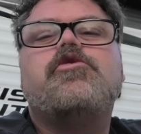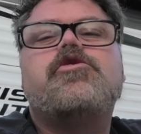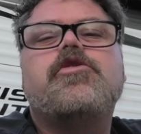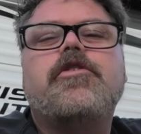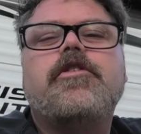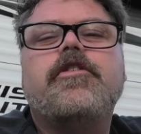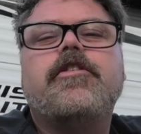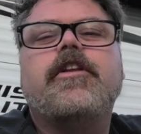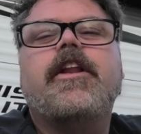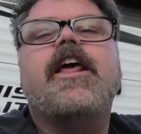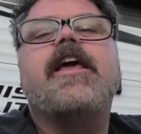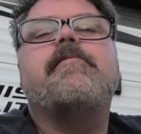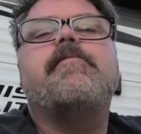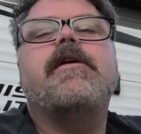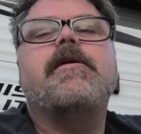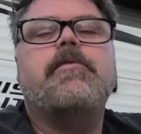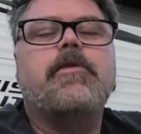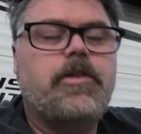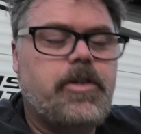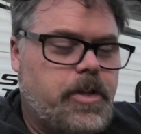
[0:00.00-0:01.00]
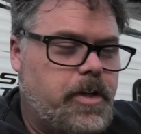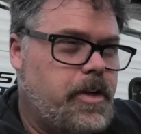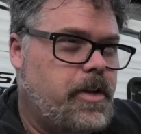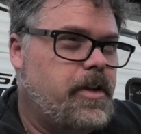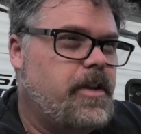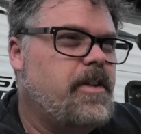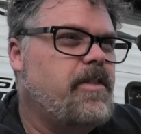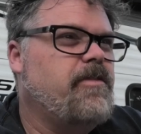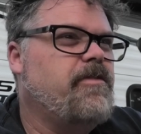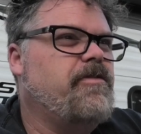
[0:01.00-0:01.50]
Jordan today, peoples.
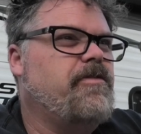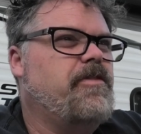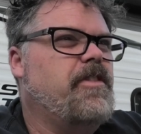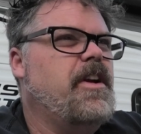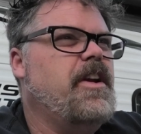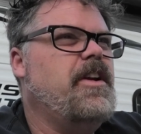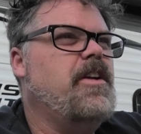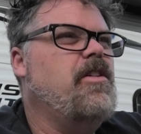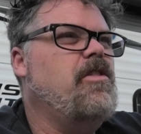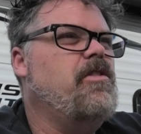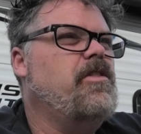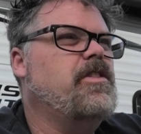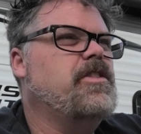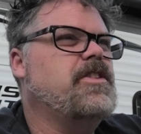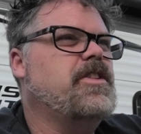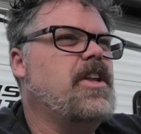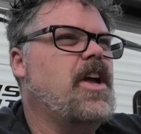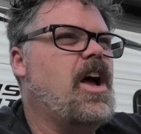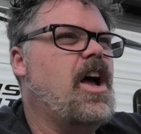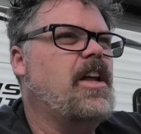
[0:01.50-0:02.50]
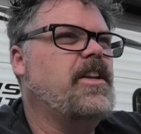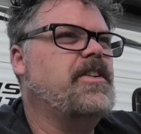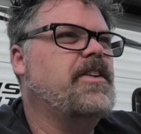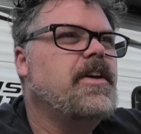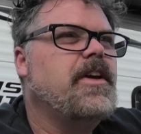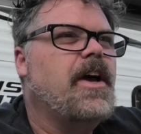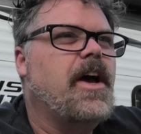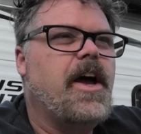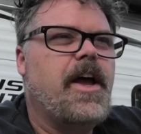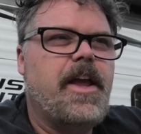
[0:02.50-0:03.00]
Frig no, there's not.
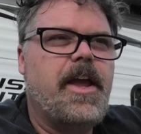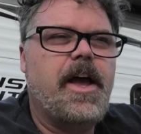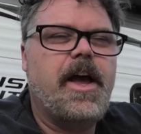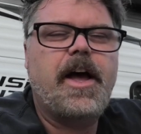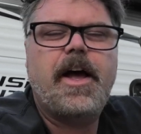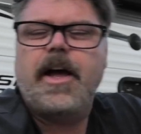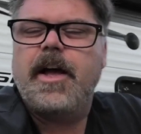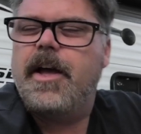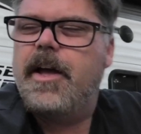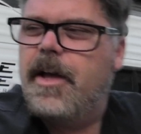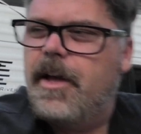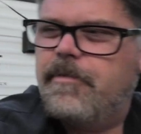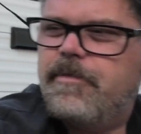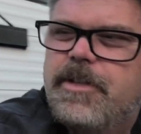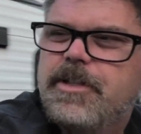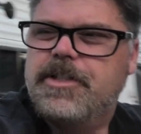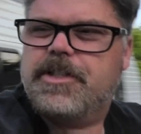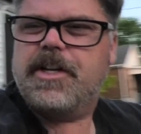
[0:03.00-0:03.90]
I, uh, I'm just